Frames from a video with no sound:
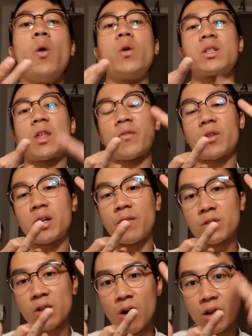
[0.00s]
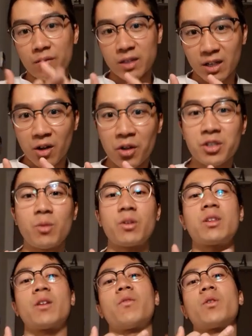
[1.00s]
which therefore governs all of psychology,
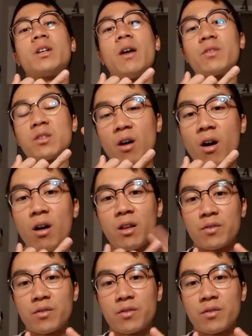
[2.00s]
which therefore governs all